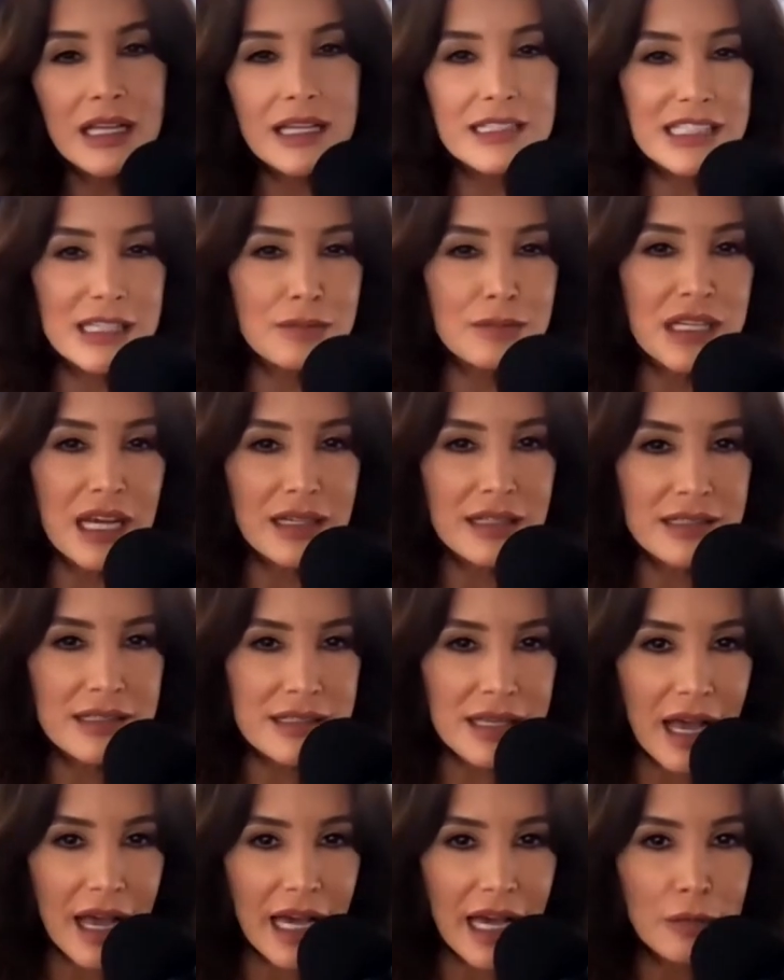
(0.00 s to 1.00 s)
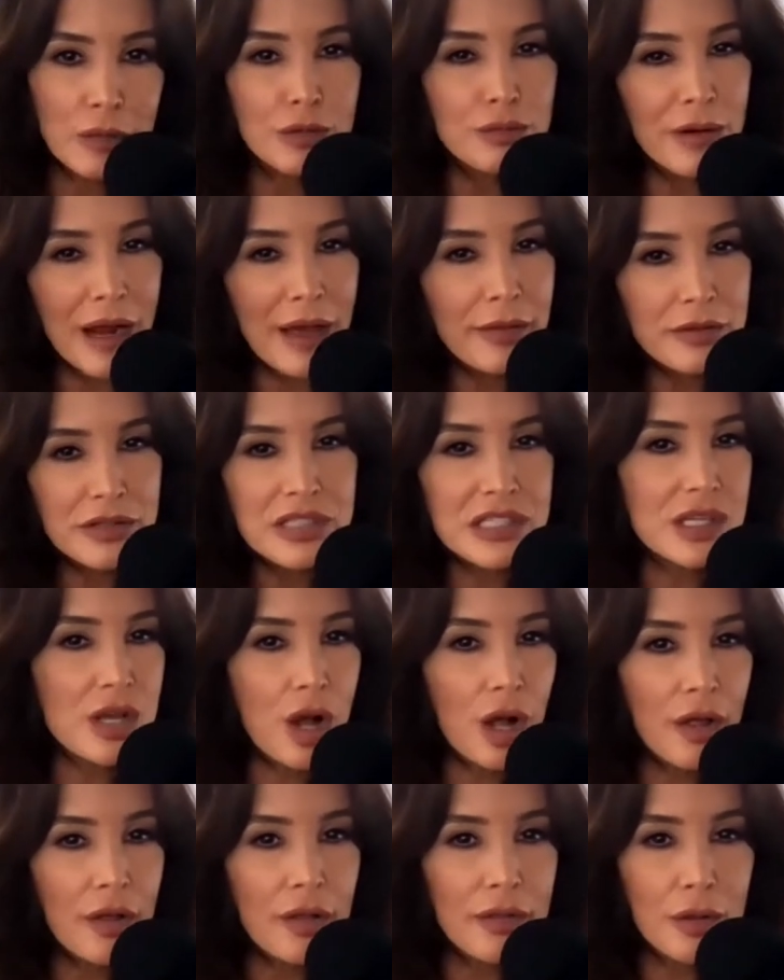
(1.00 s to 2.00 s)
deep down inside would rather see
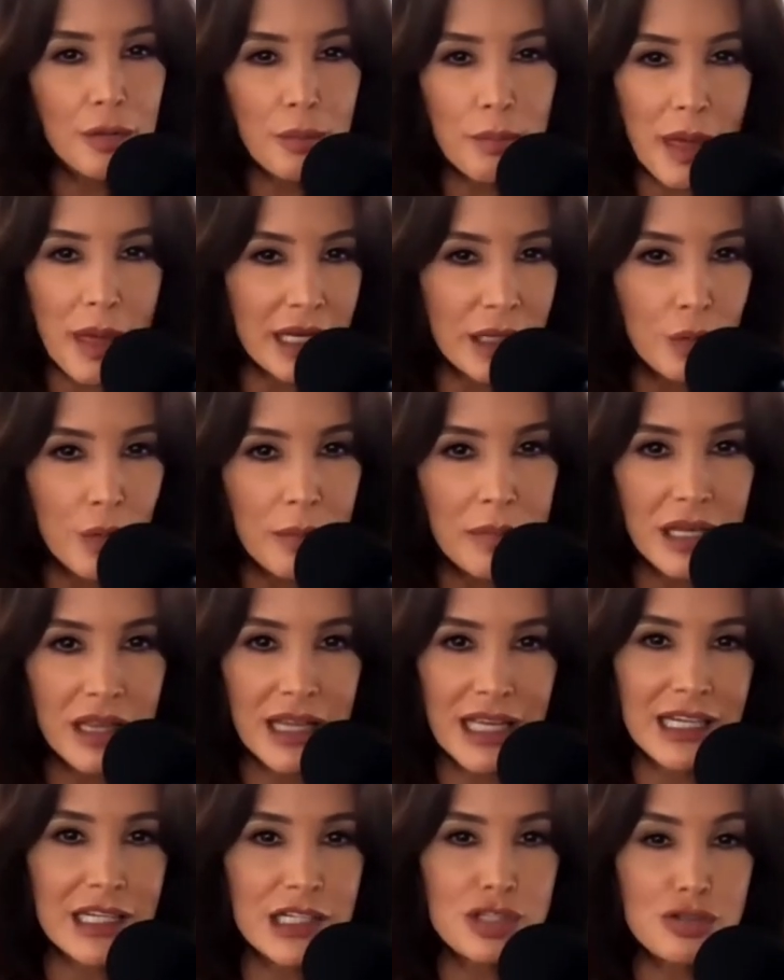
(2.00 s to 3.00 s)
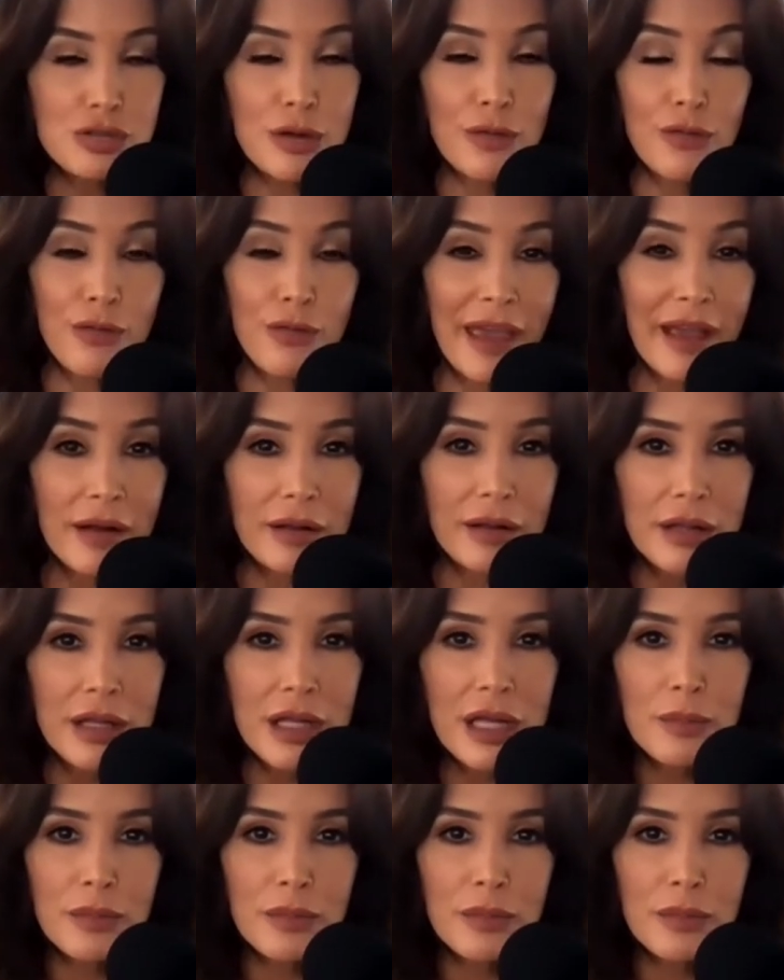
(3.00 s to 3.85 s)
all the men and women in the industry fail,